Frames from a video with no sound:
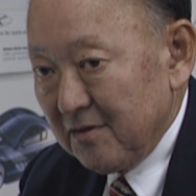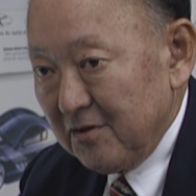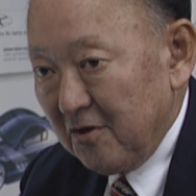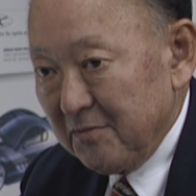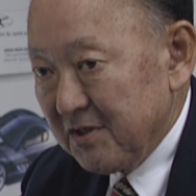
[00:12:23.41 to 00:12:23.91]

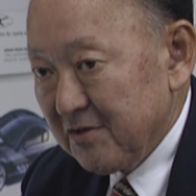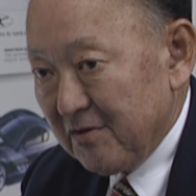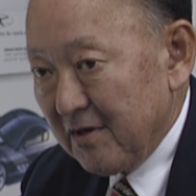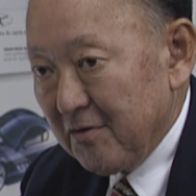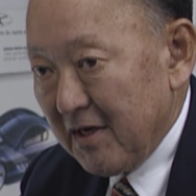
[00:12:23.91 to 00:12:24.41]
no, Mr.
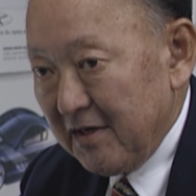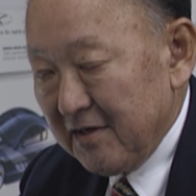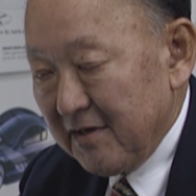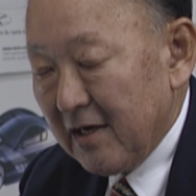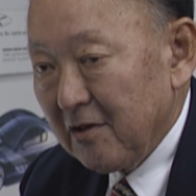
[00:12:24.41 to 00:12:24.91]
Andrade did
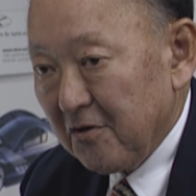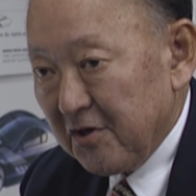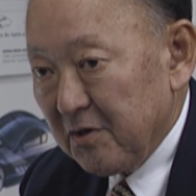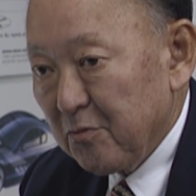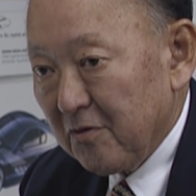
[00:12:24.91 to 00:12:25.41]
not look at
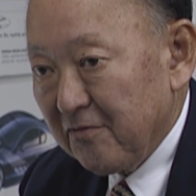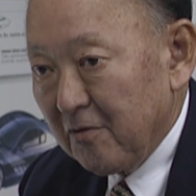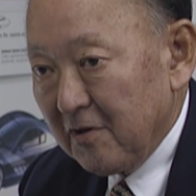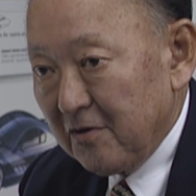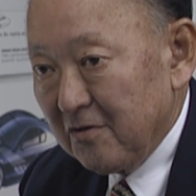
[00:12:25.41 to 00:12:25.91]
your
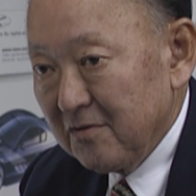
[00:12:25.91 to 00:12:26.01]
portfolio,